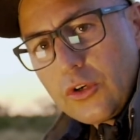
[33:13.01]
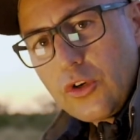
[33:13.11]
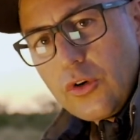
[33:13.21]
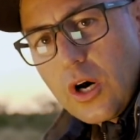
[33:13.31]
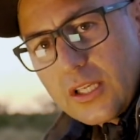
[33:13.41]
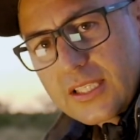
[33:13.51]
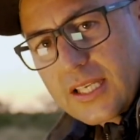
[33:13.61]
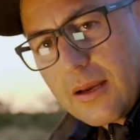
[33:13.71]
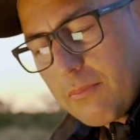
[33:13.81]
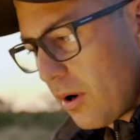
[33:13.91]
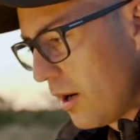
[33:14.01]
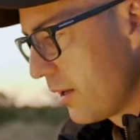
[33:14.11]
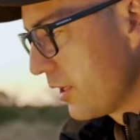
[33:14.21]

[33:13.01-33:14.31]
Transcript: Do not skimp on a